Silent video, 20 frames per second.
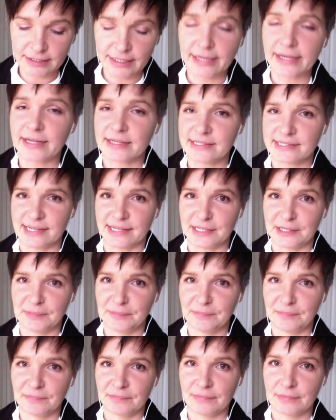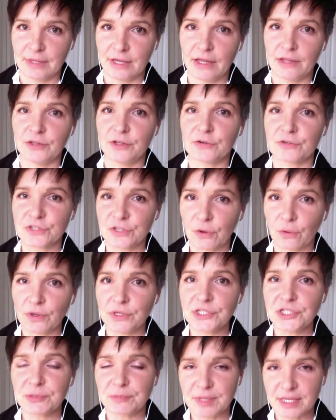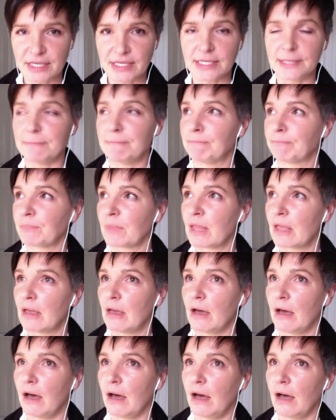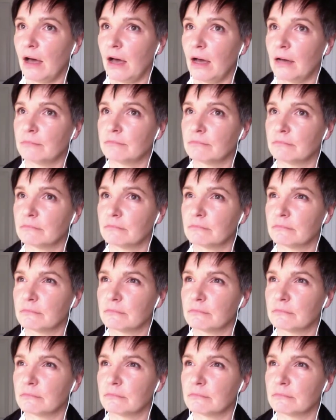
I'm just going to get a quick tip here and there, and I'm just going to implement it.